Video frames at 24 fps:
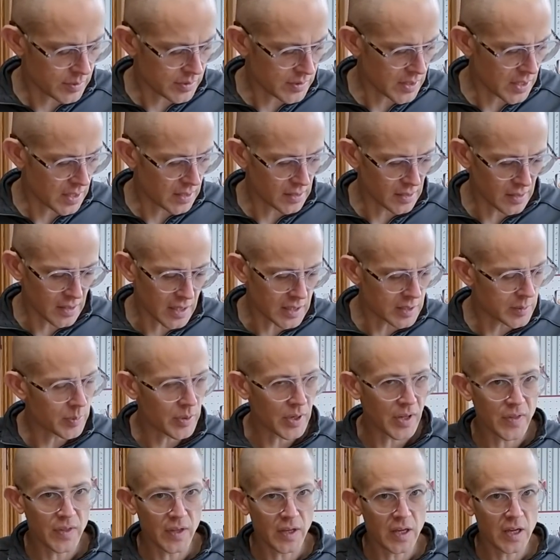slightly less, but
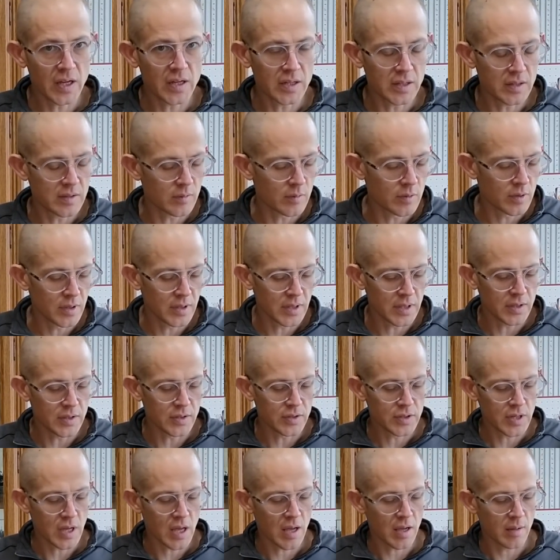I think I didn't really
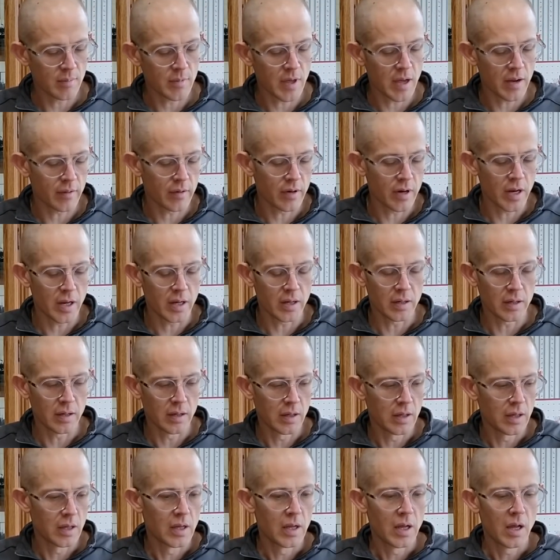time that right.
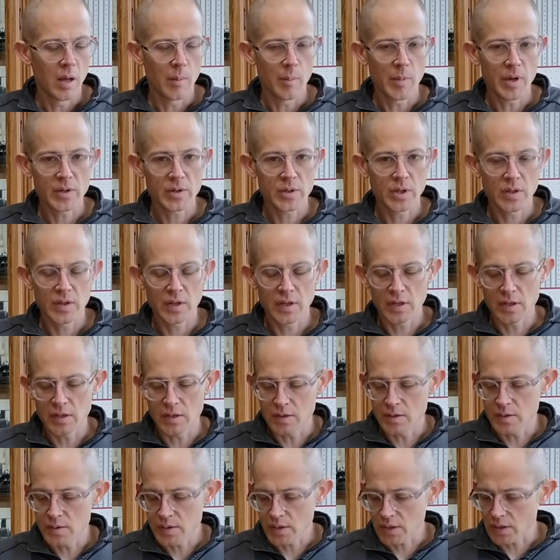I'm actually thinking of
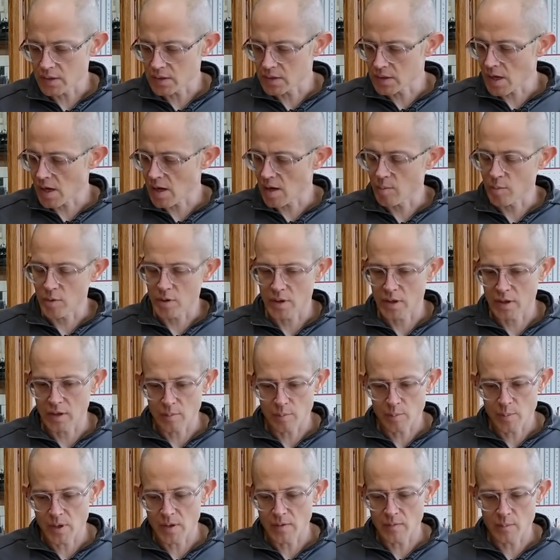using a timer
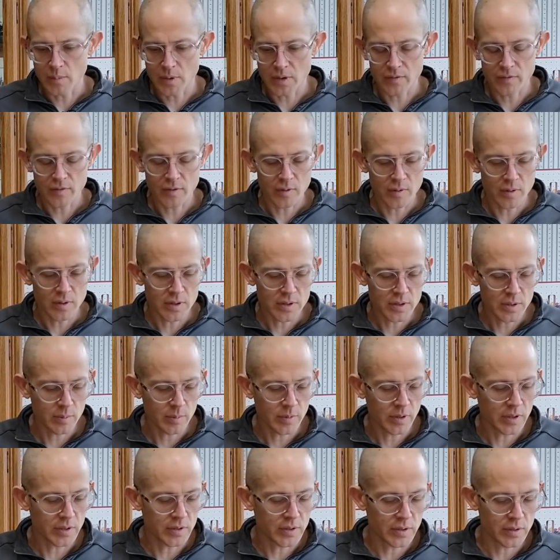like my phone or
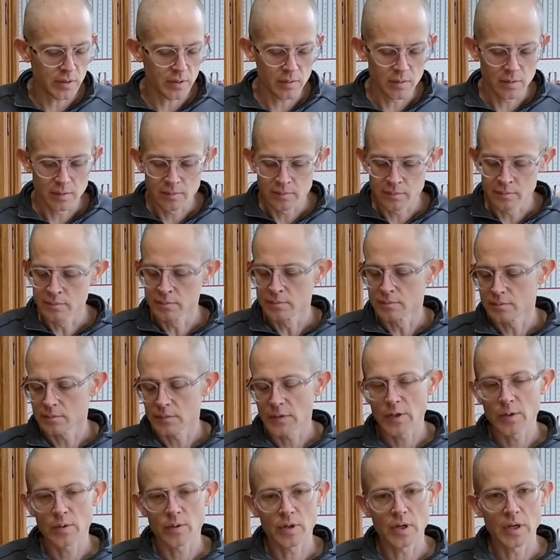something to
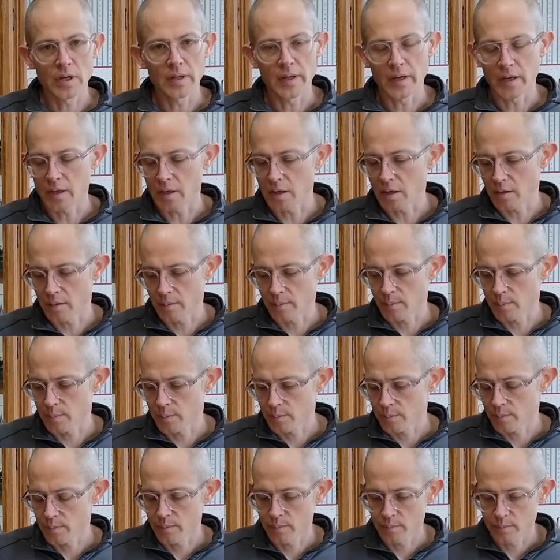create like a,
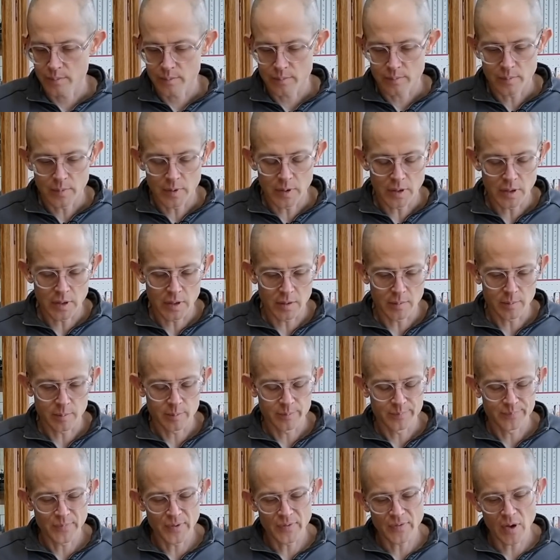
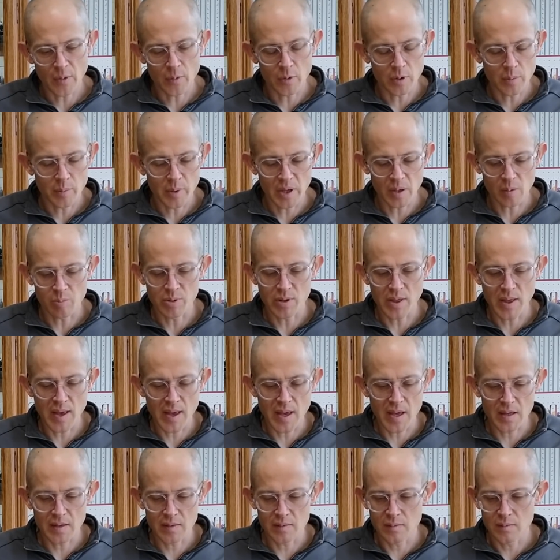if I want to make a
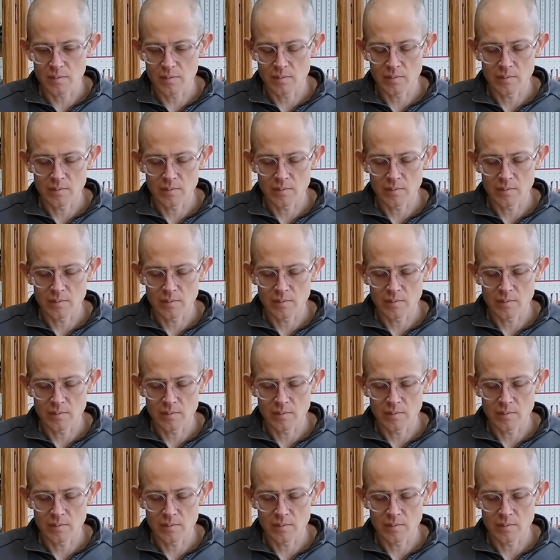plan,